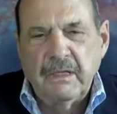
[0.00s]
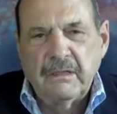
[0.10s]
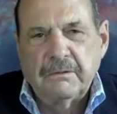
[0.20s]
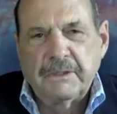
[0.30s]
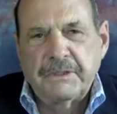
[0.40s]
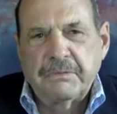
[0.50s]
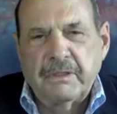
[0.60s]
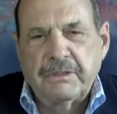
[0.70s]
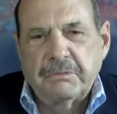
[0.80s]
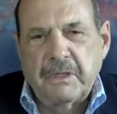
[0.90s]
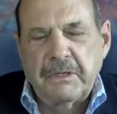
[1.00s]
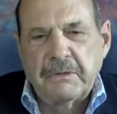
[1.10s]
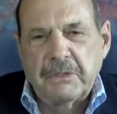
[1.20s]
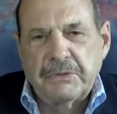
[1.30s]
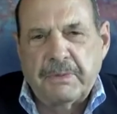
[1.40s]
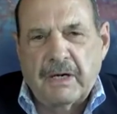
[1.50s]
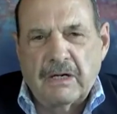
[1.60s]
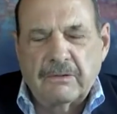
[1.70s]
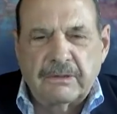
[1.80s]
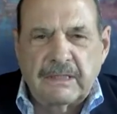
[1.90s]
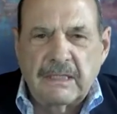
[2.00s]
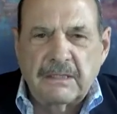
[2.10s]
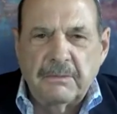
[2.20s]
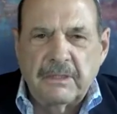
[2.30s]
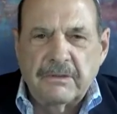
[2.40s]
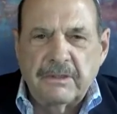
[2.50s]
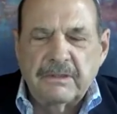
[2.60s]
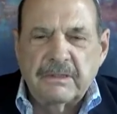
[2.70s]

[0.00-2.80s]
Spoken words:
which was one of the most powerful documentaries